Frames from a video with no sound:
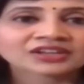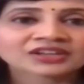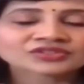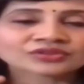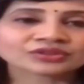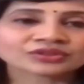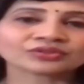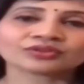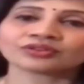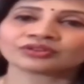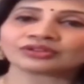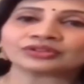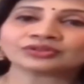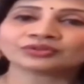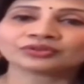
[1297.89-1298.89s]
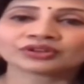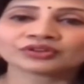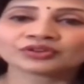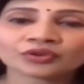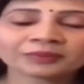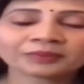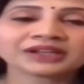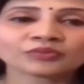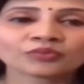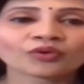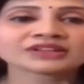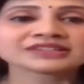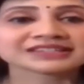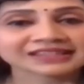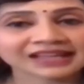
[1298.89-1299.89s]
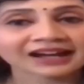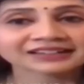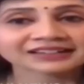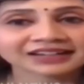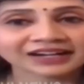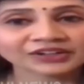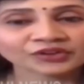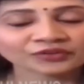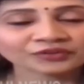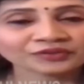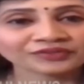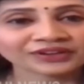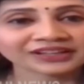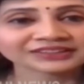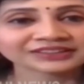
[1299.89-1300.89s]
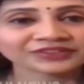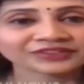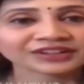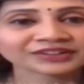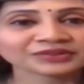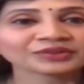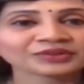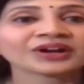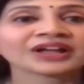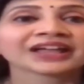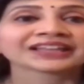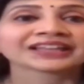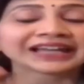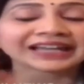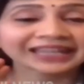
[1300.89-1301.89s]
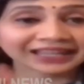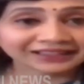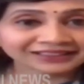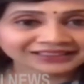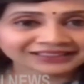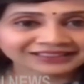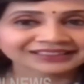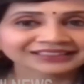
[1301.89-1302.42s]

So you nobody wants that kind of a wealth where the health,